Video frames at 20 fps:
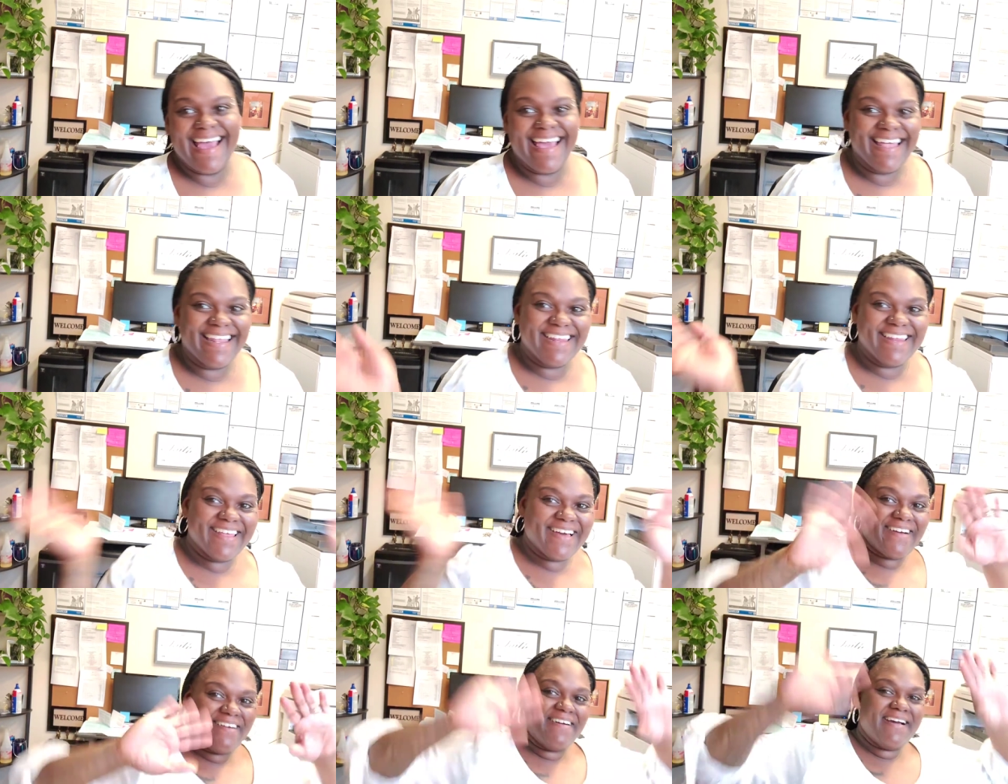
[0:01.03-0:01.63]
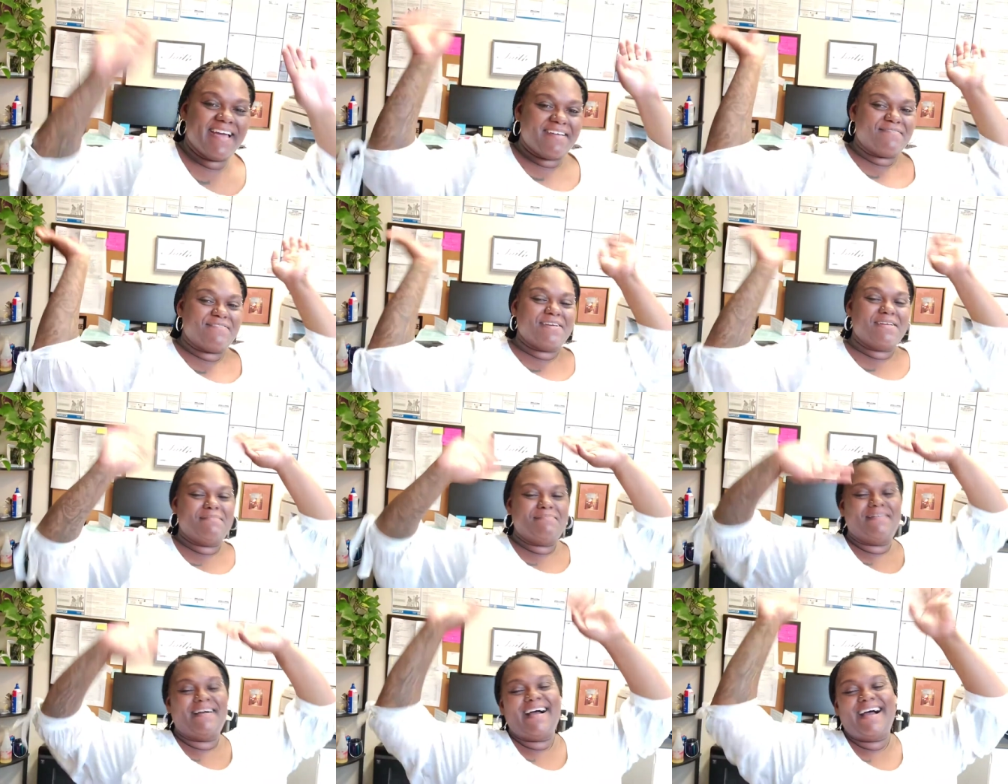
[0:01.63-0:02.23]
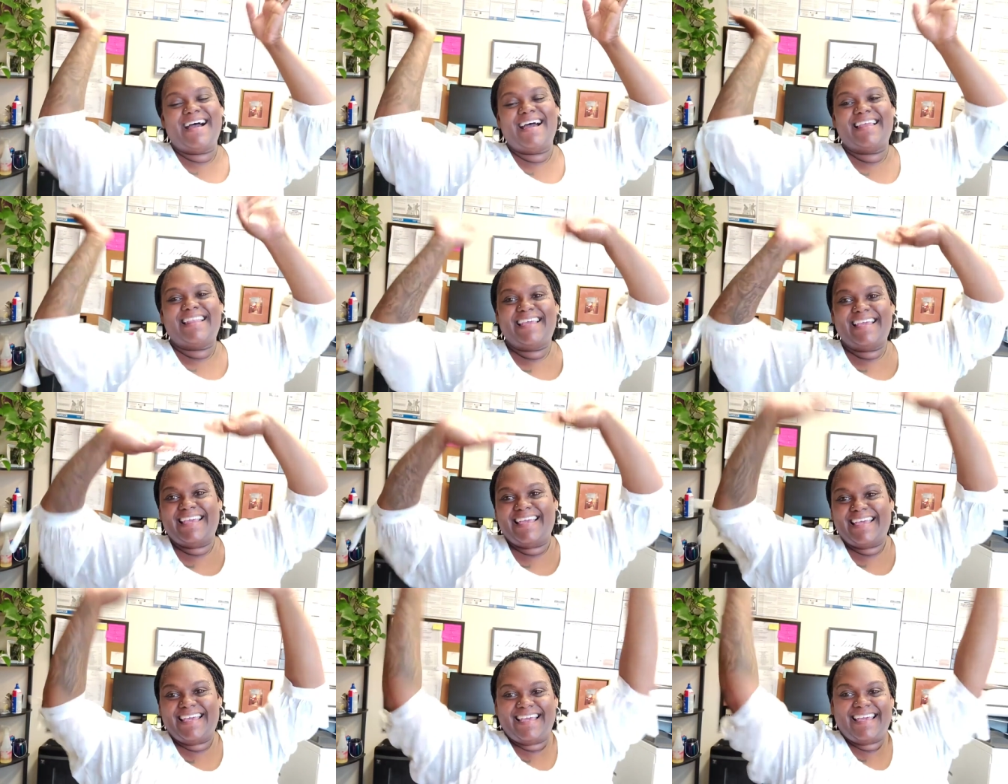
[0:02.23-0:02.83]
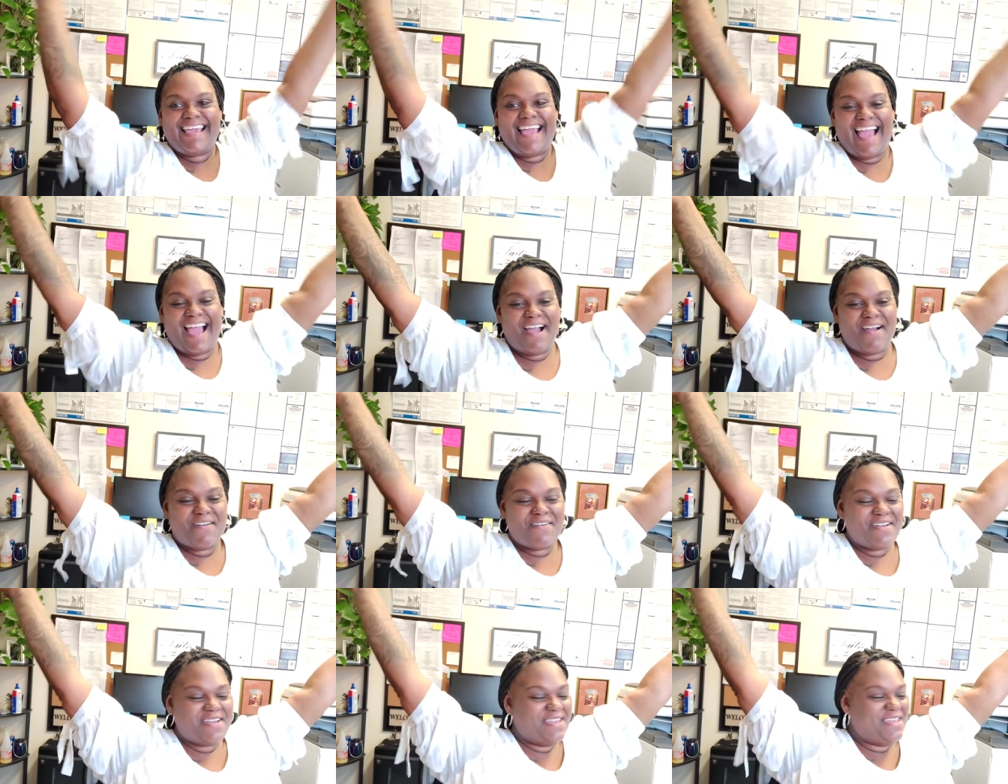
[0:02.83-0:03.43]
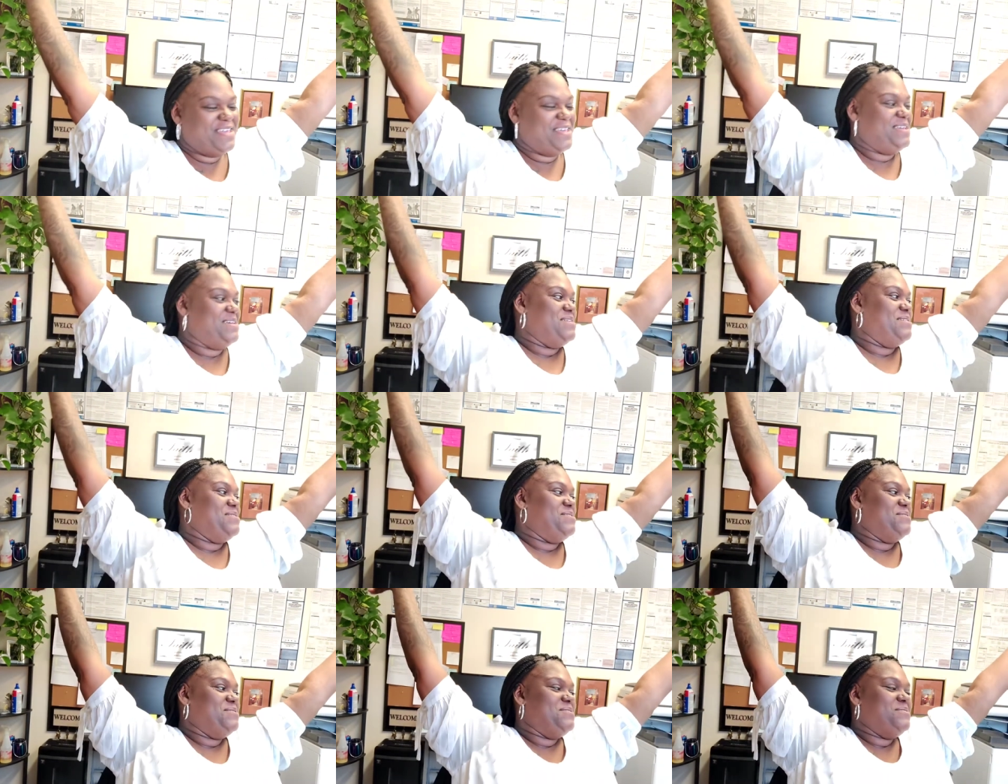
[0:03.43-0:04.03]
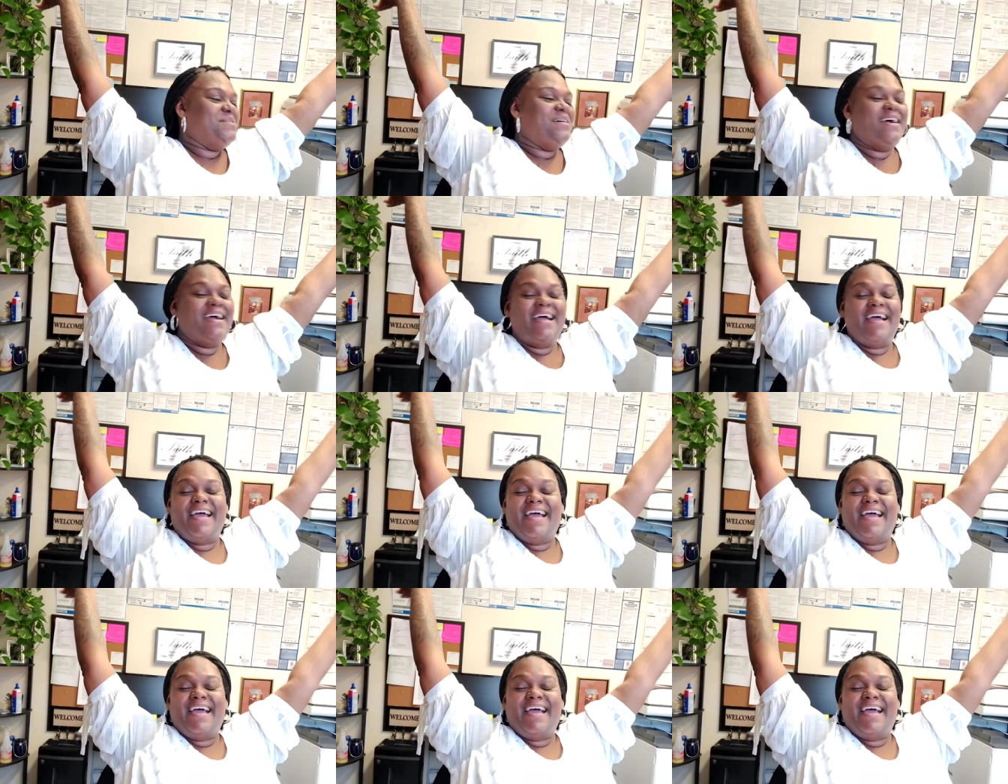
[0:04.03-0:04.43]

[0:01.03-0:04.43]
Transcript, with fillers: Hello, everybody. How are you?